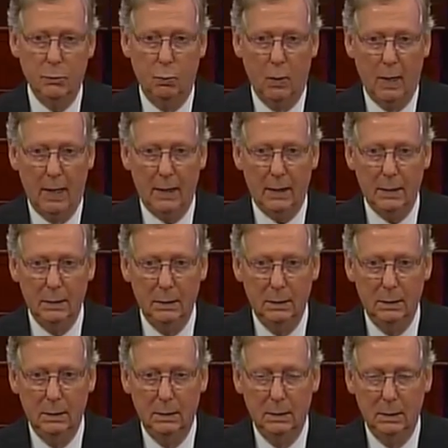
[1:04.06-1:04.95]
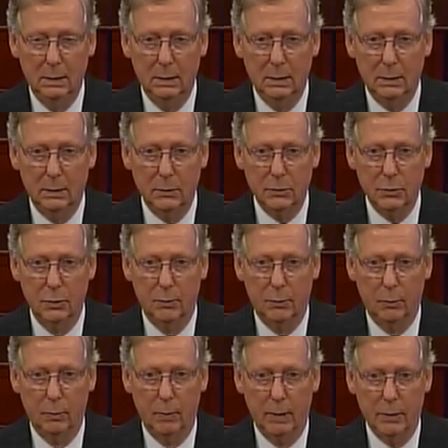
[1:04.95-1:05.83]
whack the
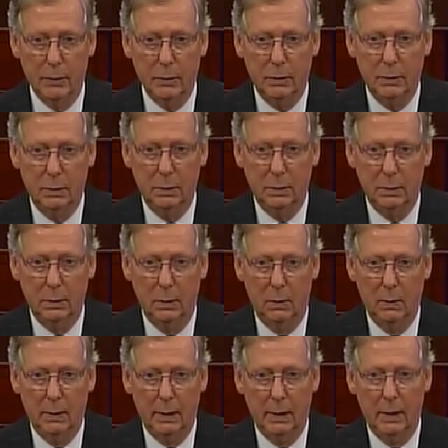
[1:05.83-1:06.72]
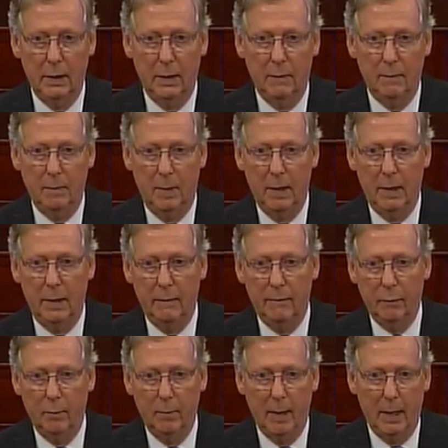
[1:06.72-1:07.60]
super rich, you only get enough money
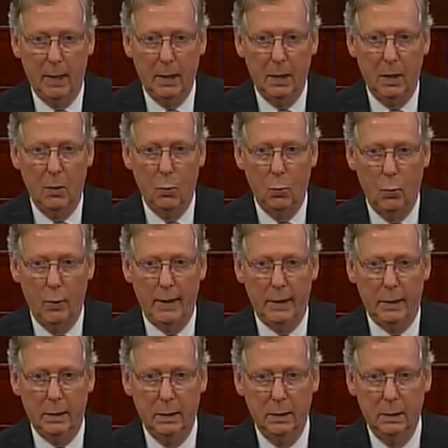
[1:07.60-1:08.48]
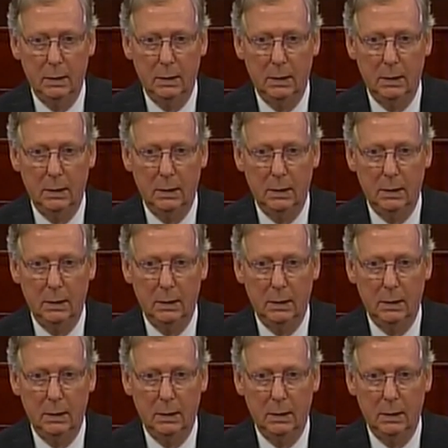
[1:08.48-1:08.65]
for about a week